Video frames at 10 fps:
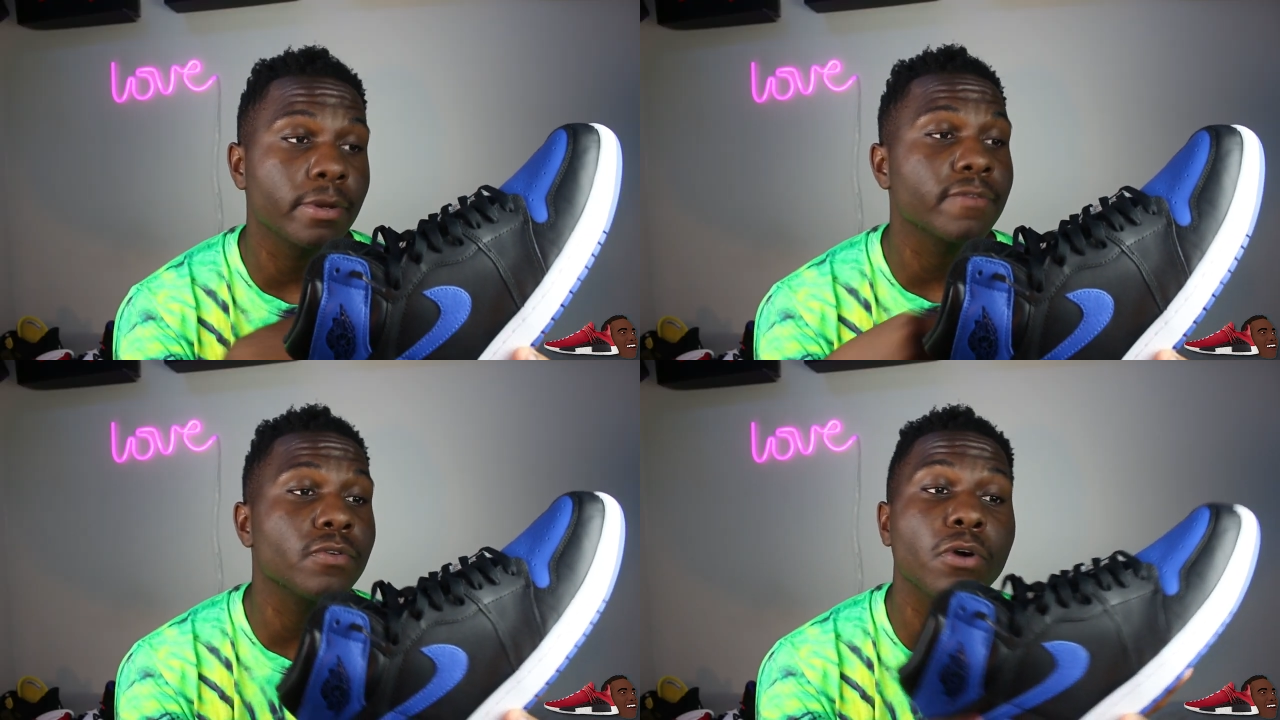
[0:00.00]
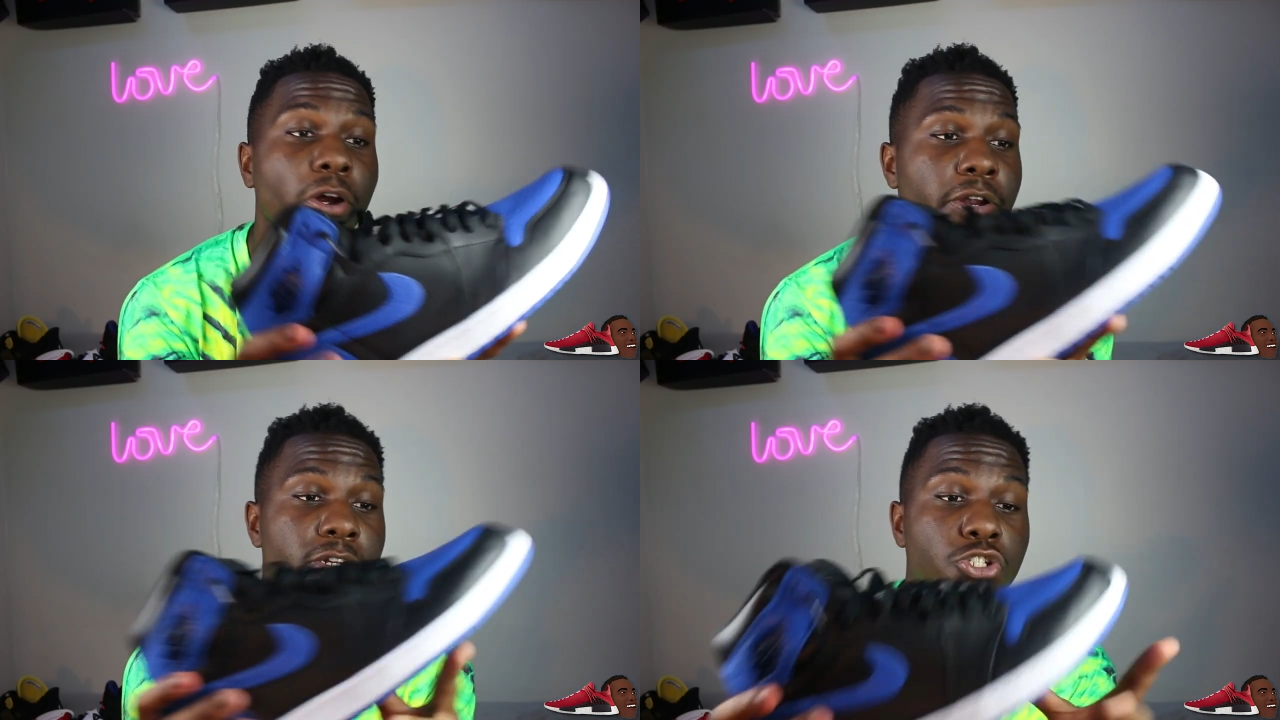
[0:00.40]
but if you
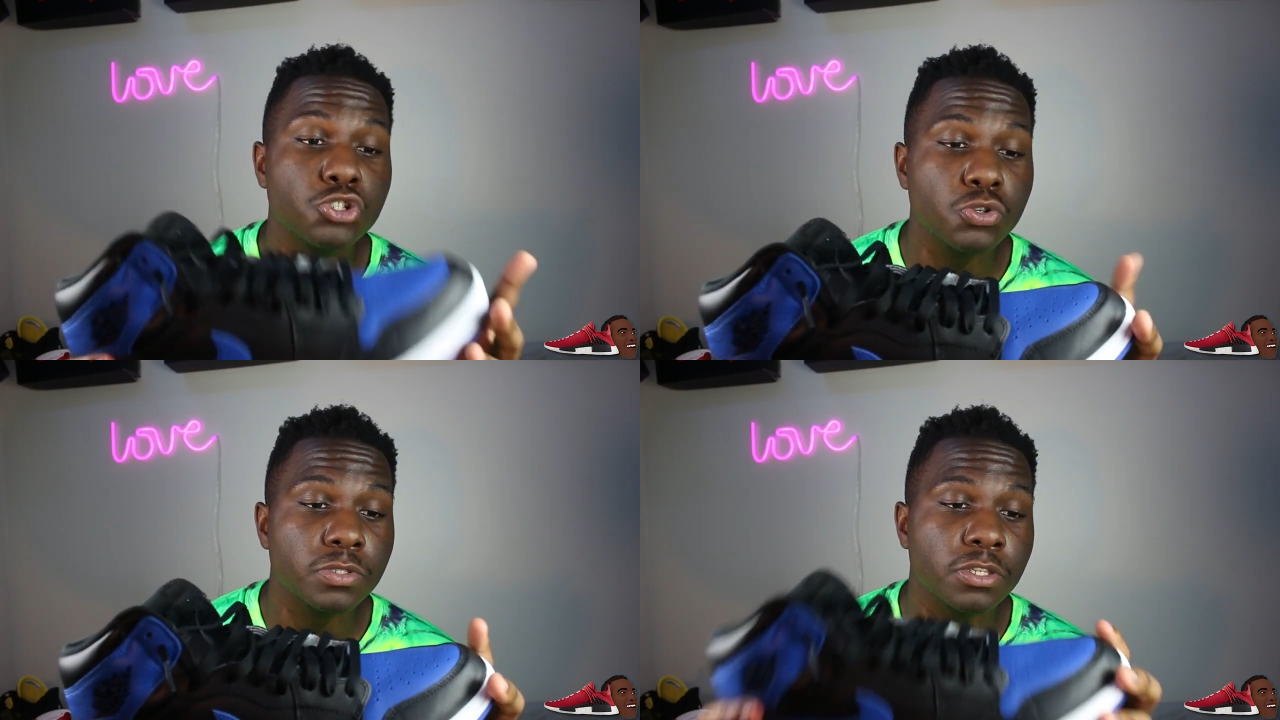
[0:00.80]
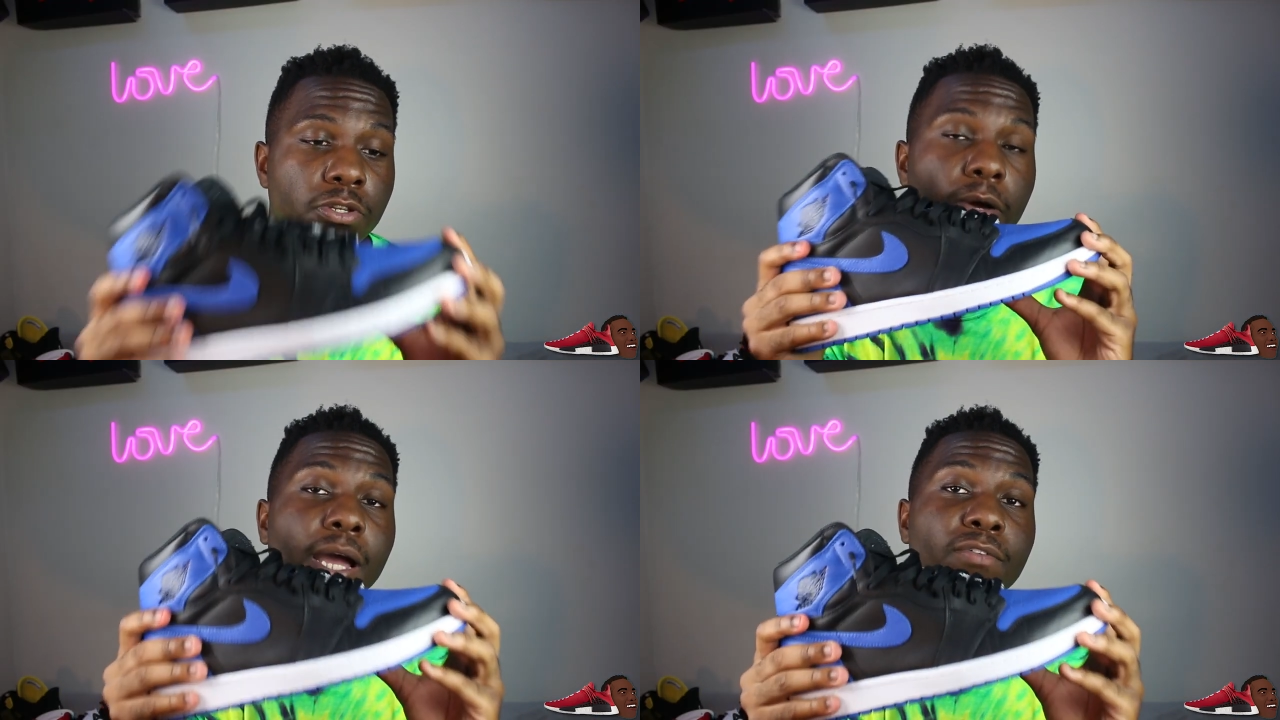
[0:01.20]
are in the shoes and you
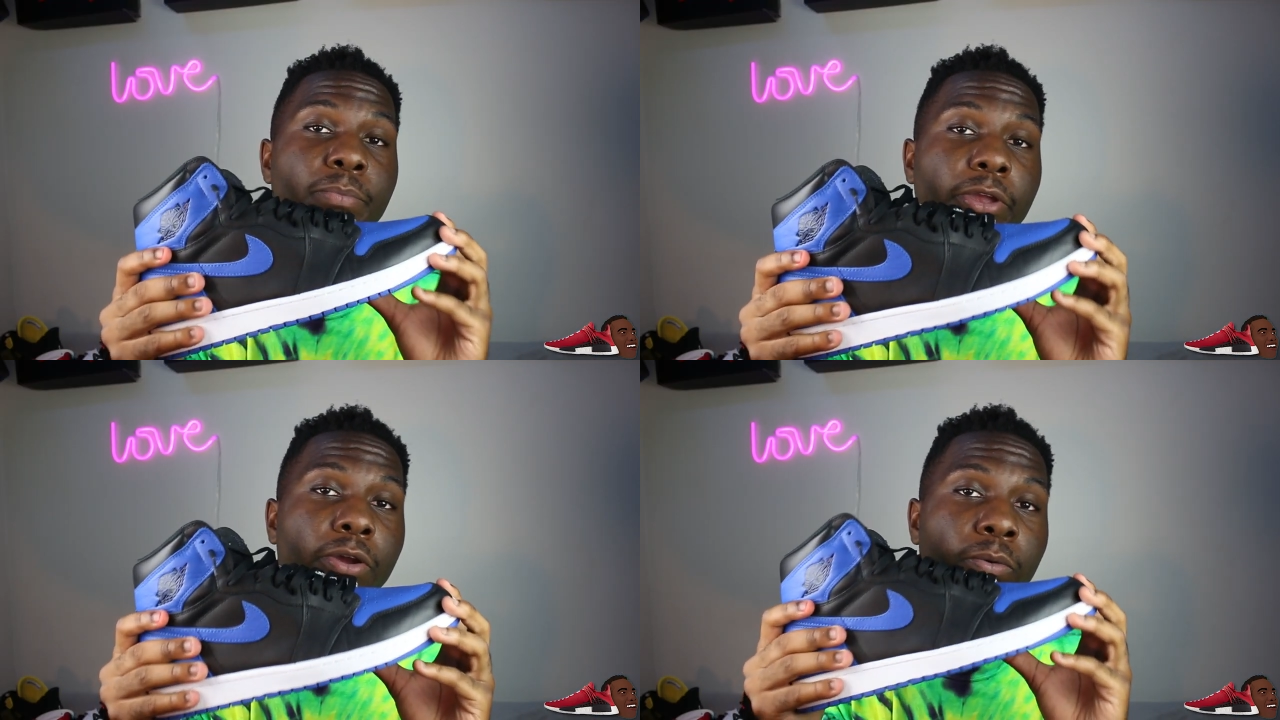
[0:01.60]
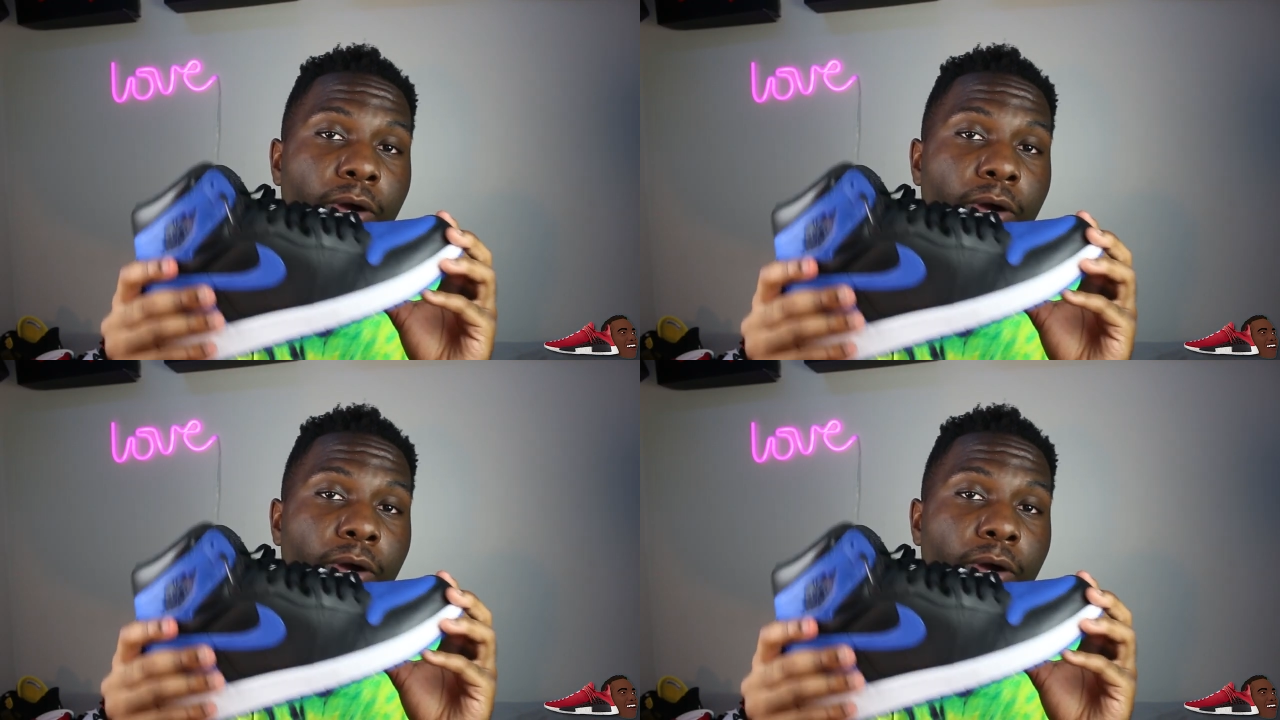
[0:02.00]
don't have a pair of